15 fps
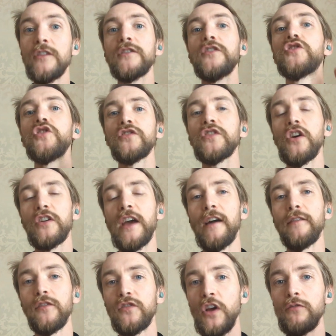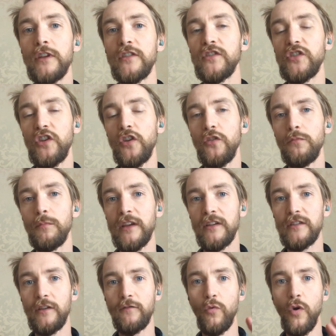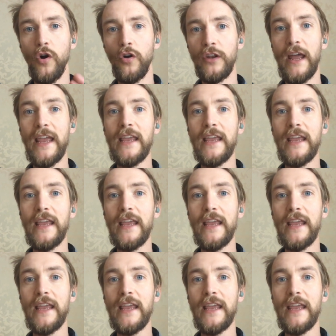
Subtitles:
So just go careful. Don't assume because you've worn an